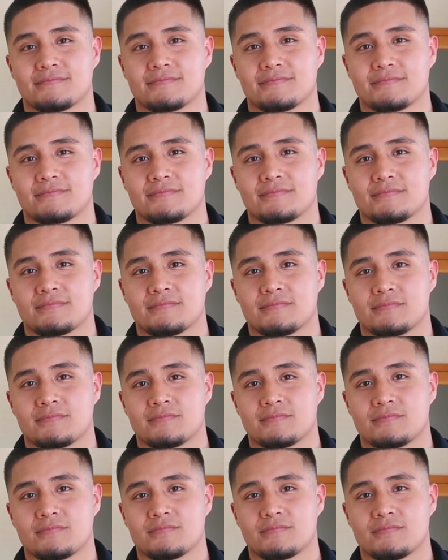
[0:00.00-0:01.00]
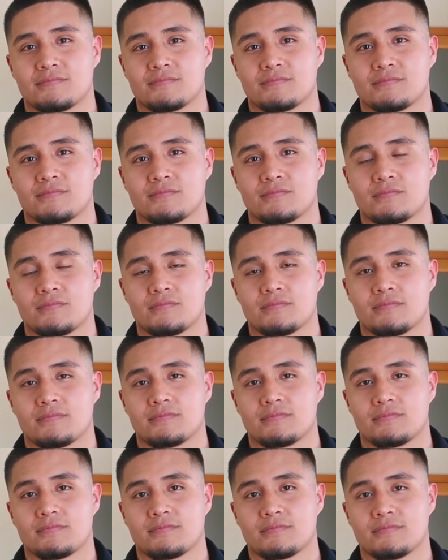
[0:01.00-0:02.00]

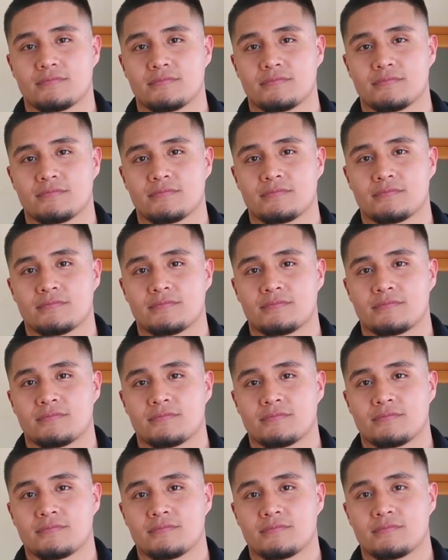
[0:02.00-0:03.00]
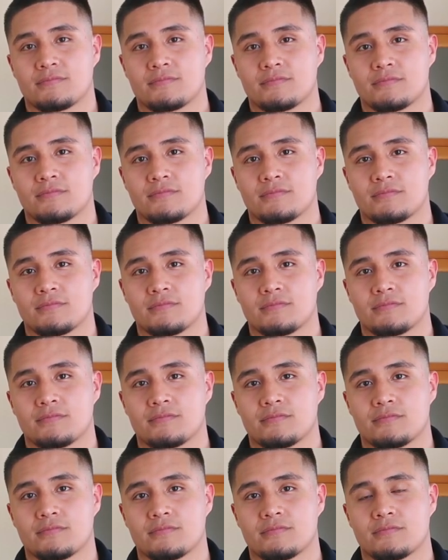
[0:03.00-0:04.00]

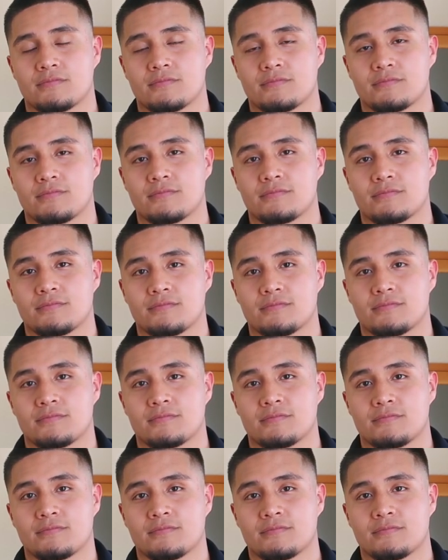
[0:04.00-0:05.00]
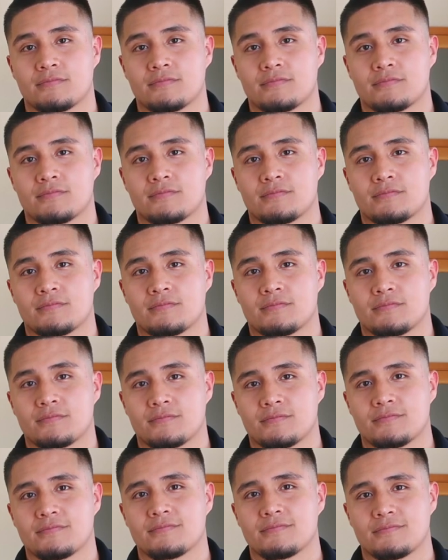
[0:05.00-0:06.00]

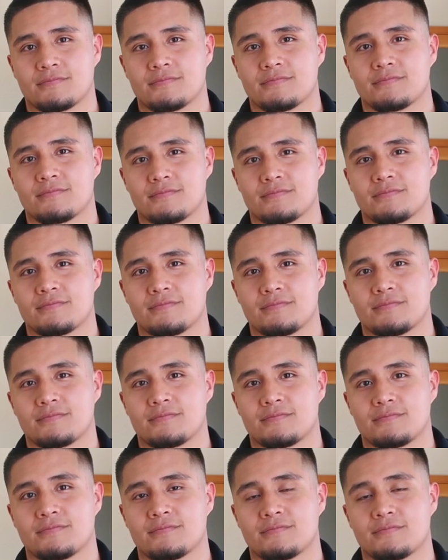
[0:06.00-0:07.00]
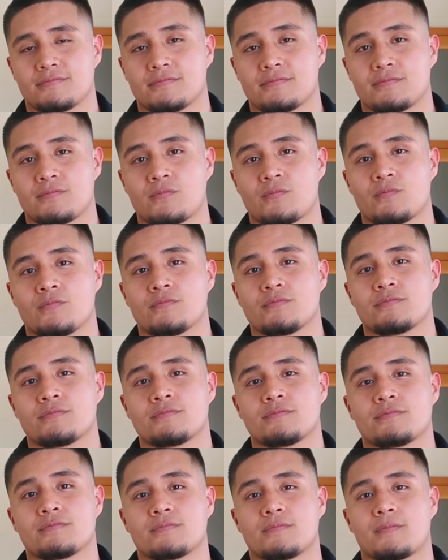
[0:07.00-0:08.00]
The person shown says nothing.